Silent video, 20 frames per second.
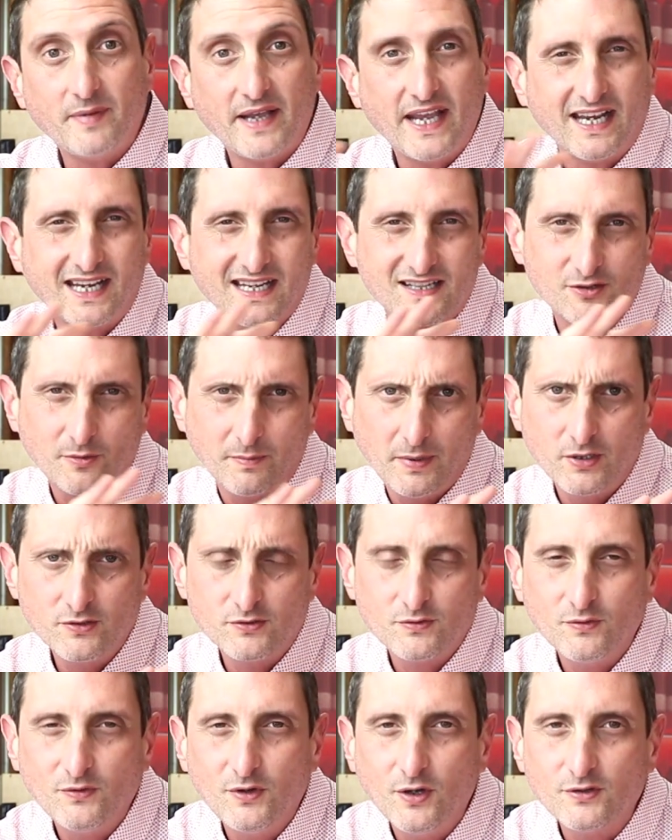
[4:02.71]
bank as
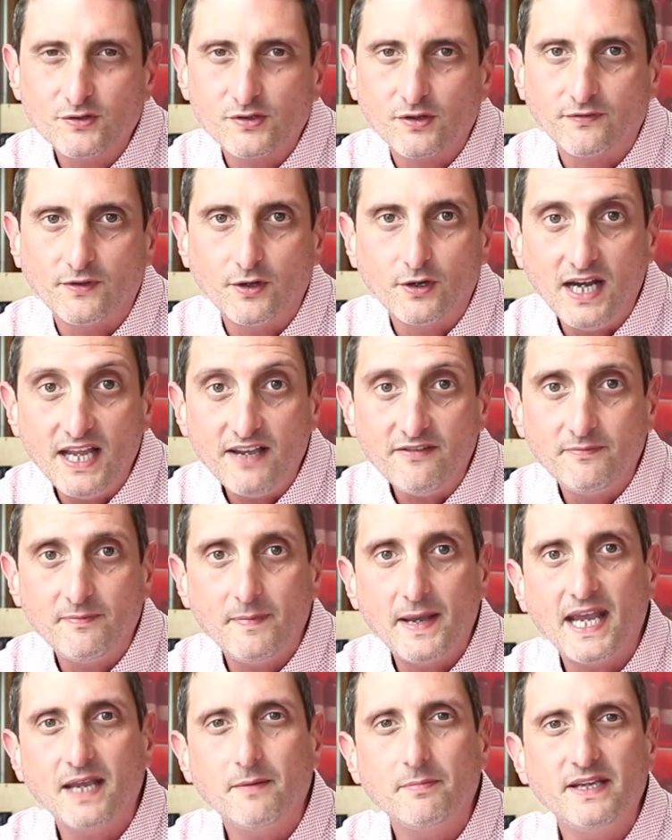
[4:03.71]
opposed to those of the left
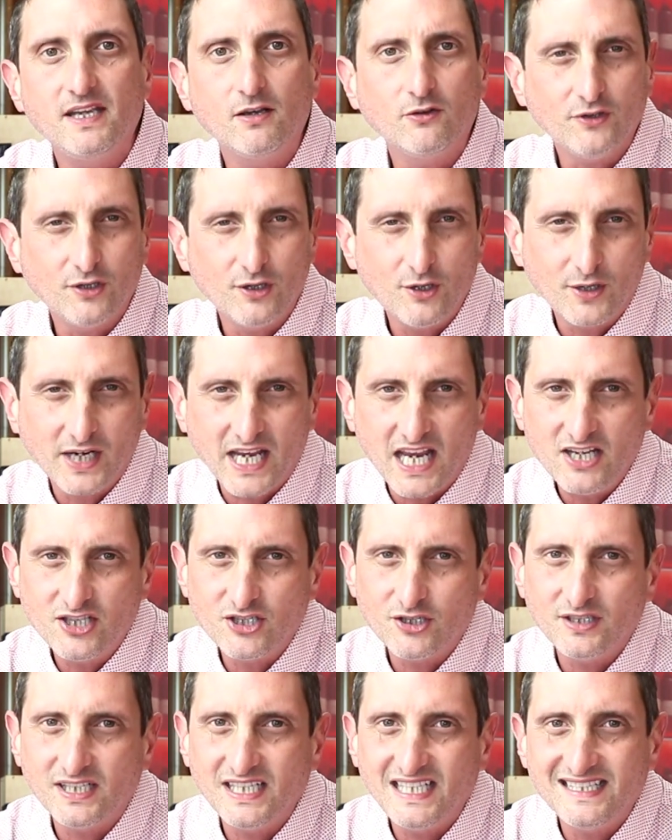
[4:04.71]
bank beyond the
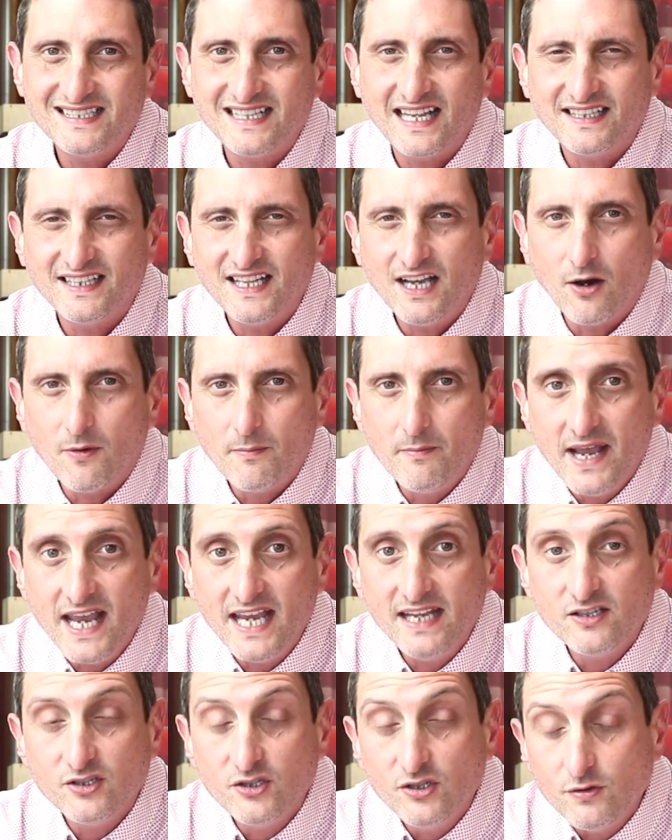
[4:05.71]
location is that they are
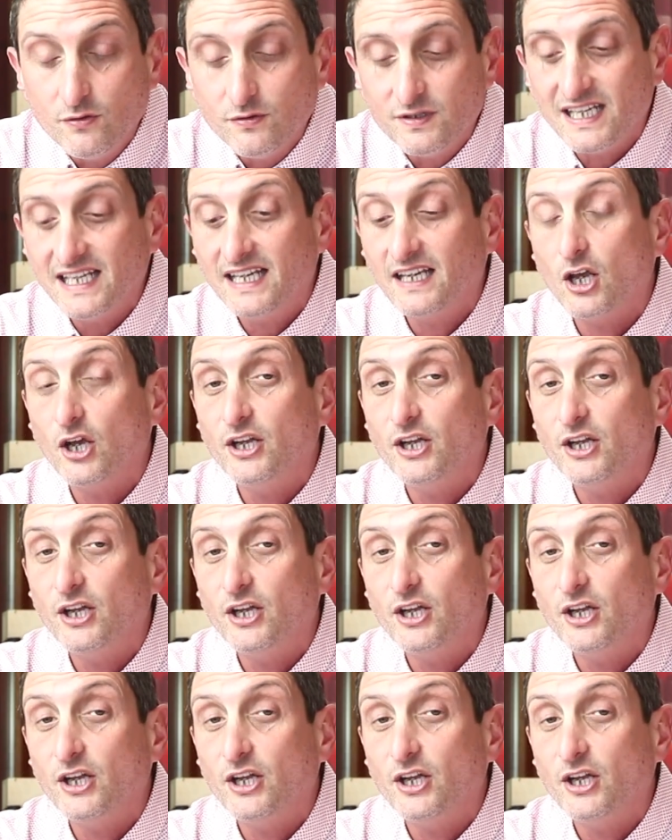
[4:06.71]
made using